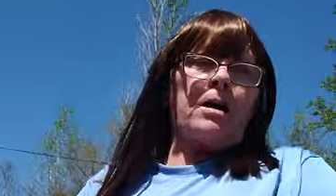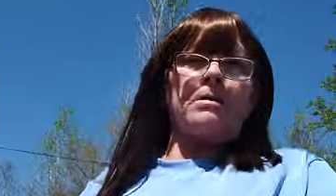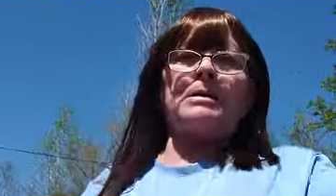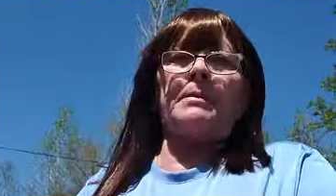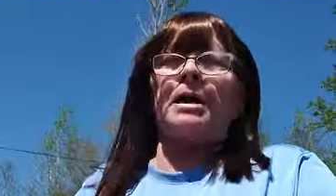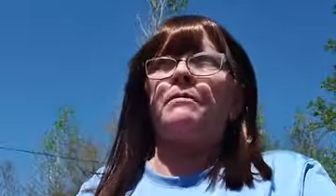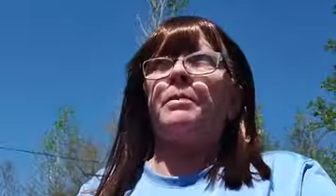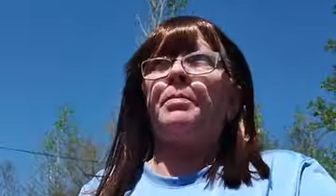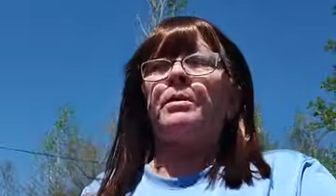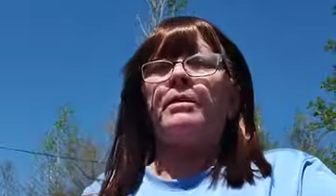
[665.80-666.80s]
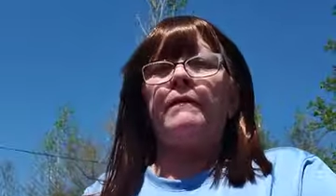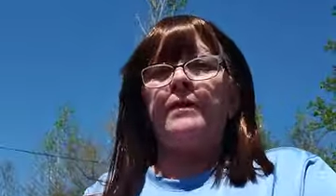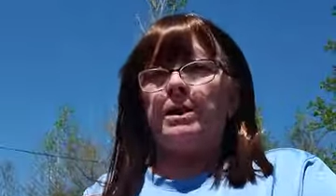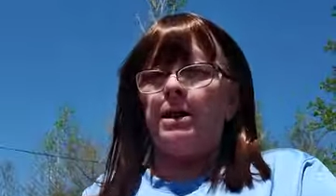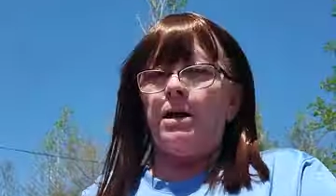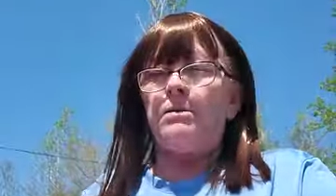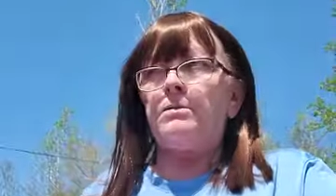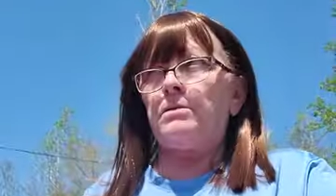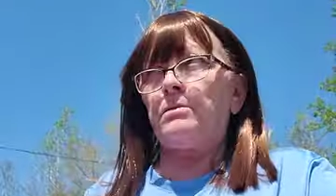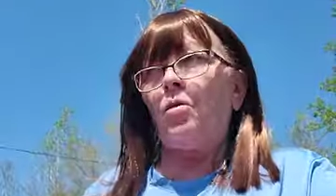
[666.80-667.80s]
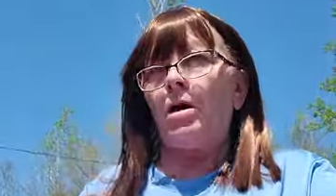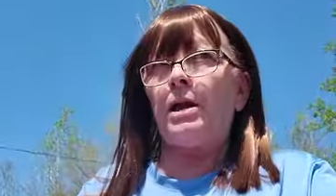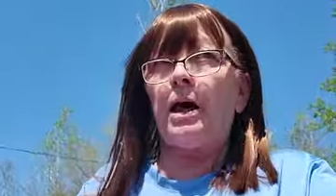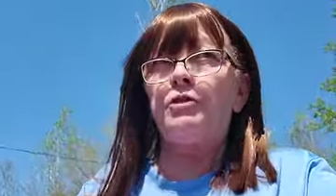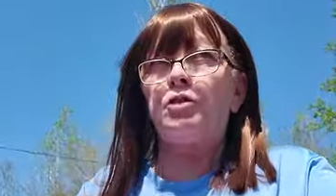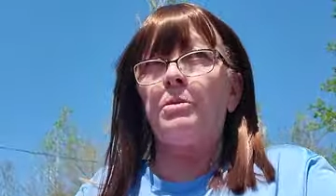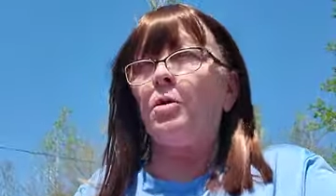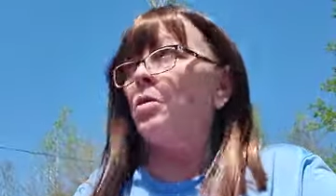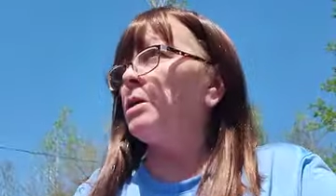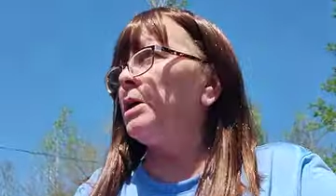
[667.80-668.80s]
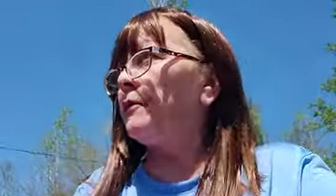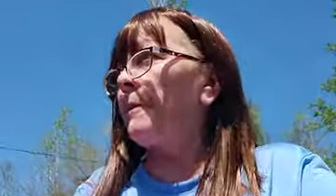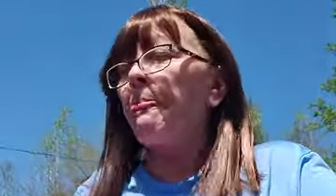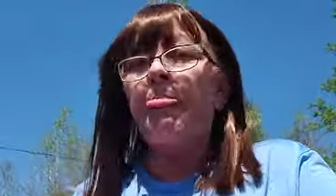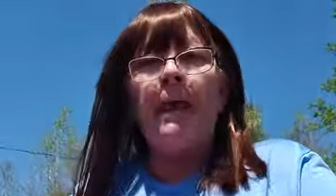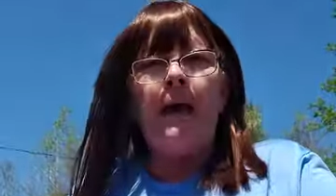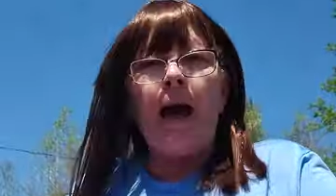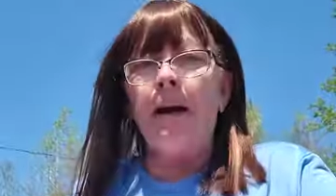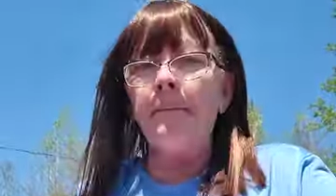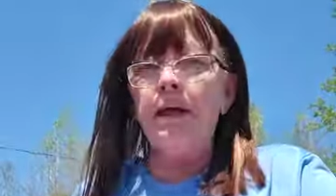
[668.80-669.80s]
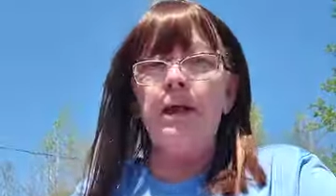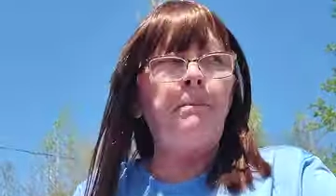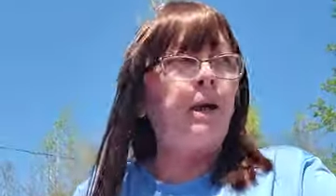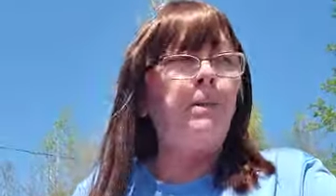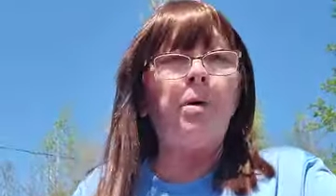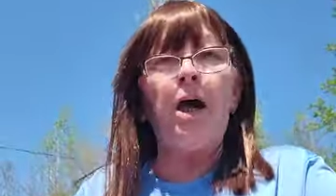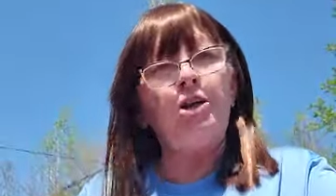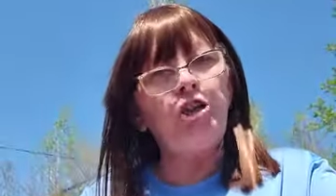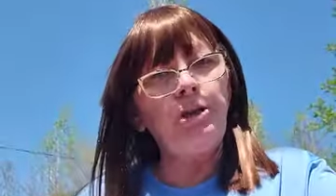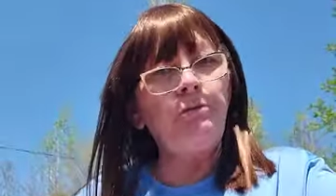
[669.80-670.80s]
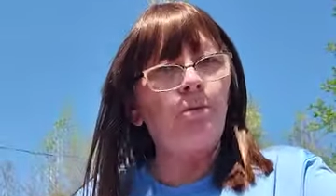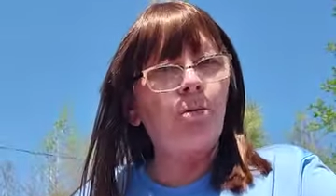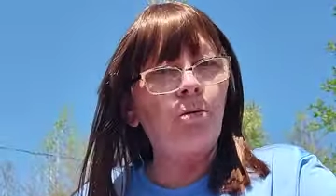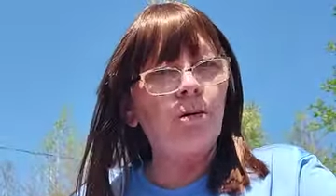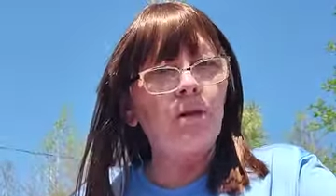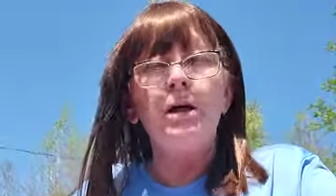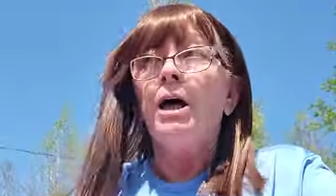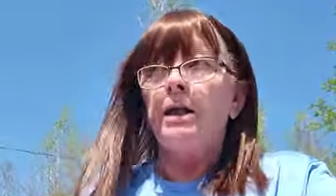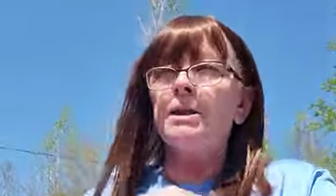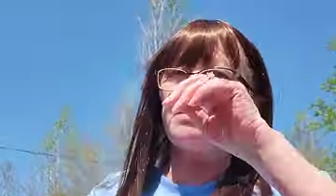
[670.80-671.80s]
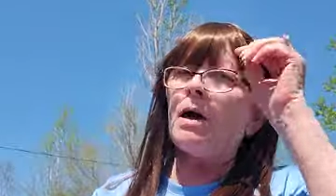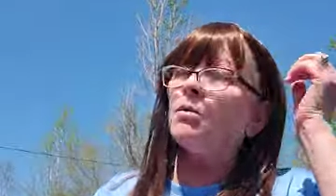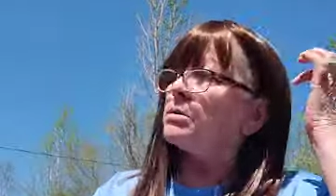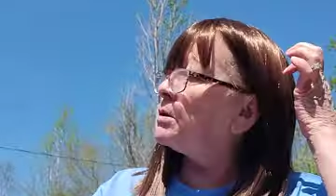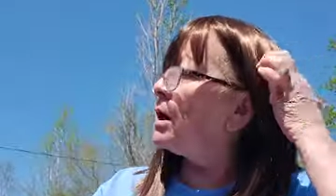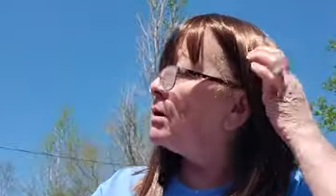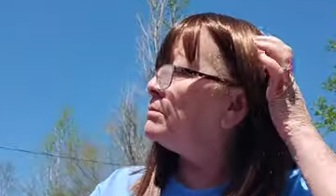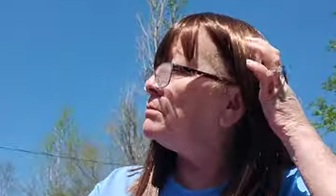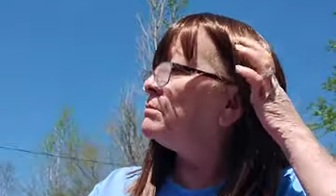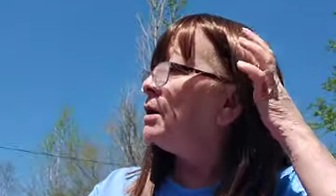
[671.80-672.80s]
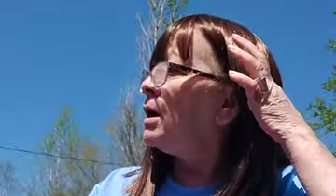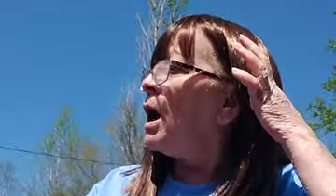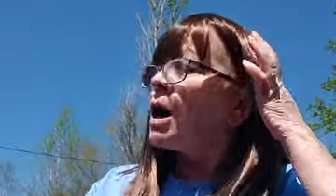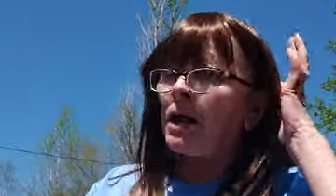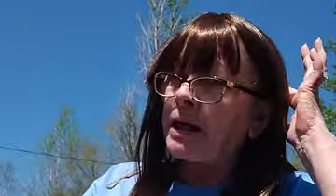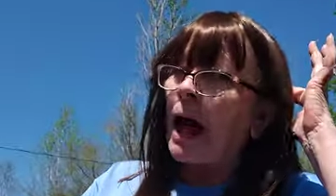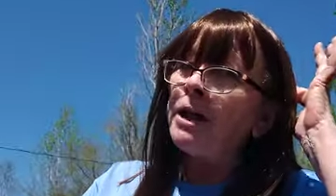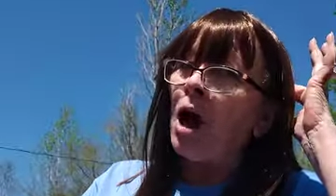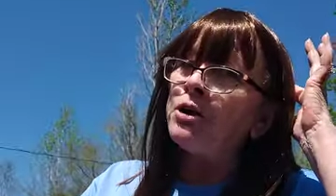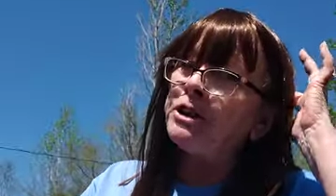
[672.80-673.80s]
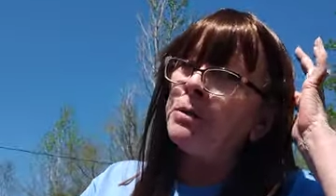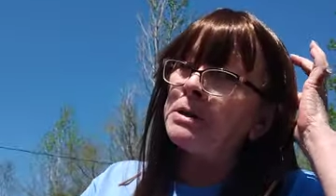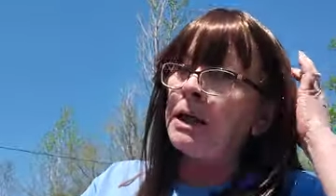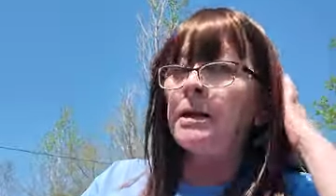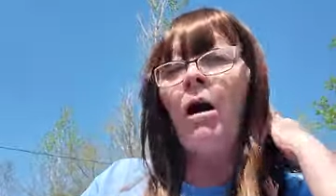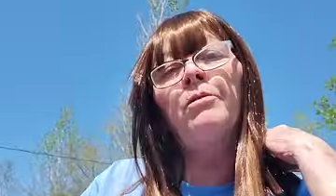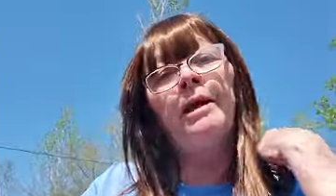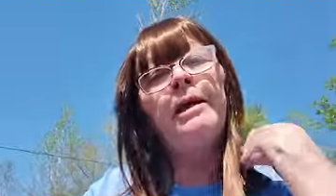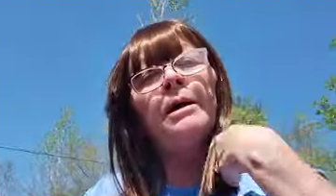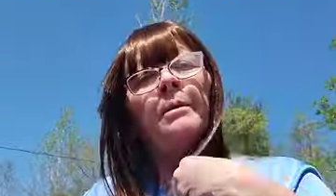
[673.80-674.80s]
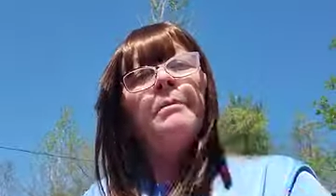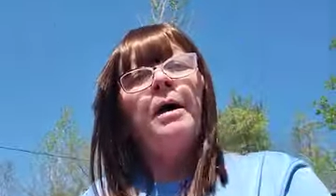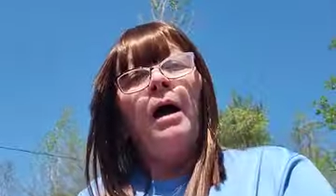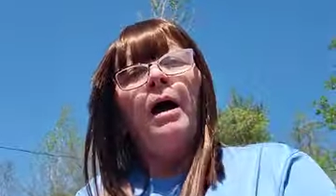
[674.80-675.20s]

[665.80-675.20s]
because somebody reported her videos or her live stream or whatever. How many people has she reported? That's what I want to know. Because I know she was in on them